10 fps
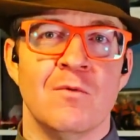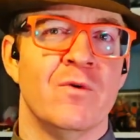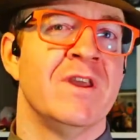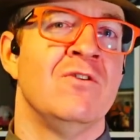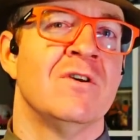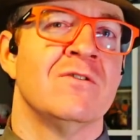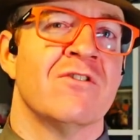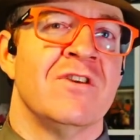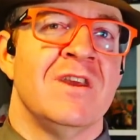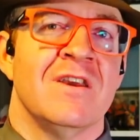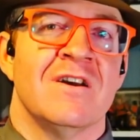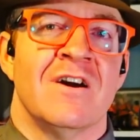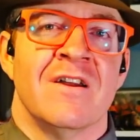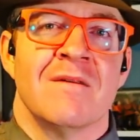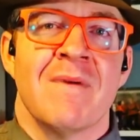But what you don't see
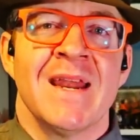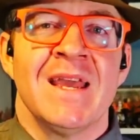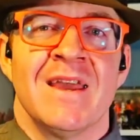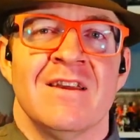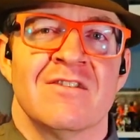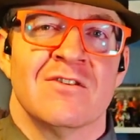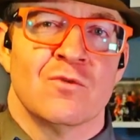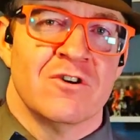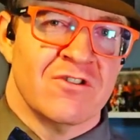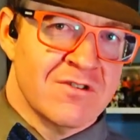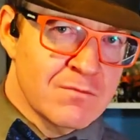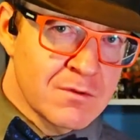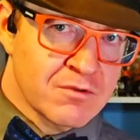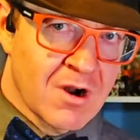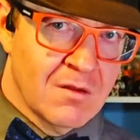are the many cases where a
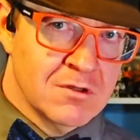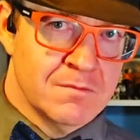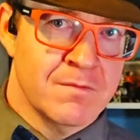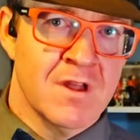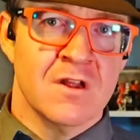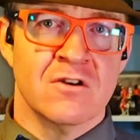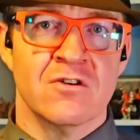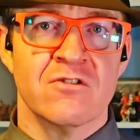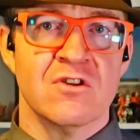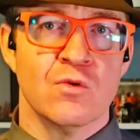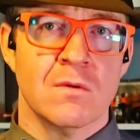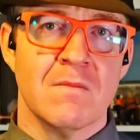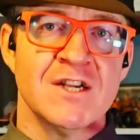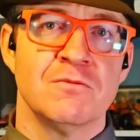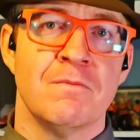simple problem turns into a
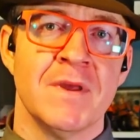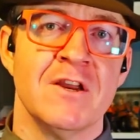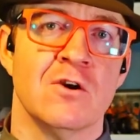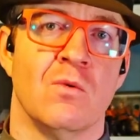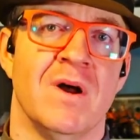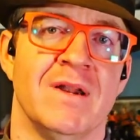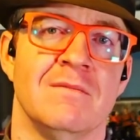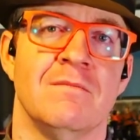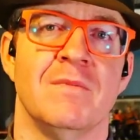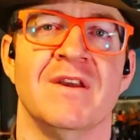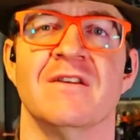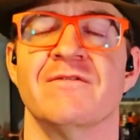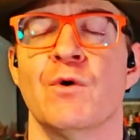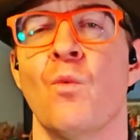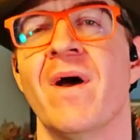much bigger one because
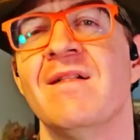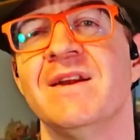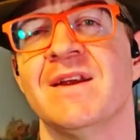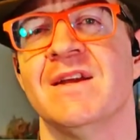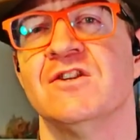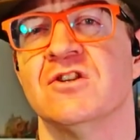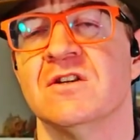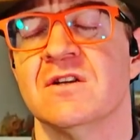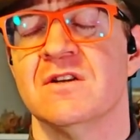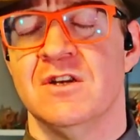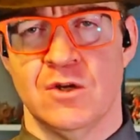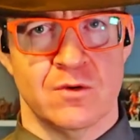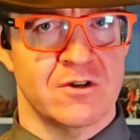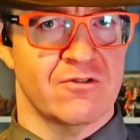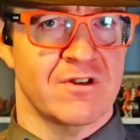of a well-intentioned
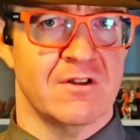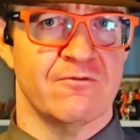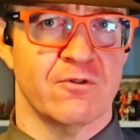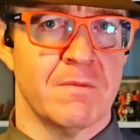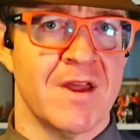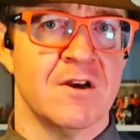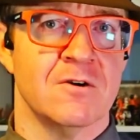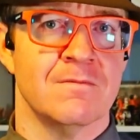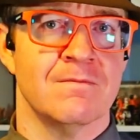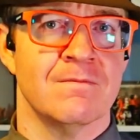do-it-yourself repair.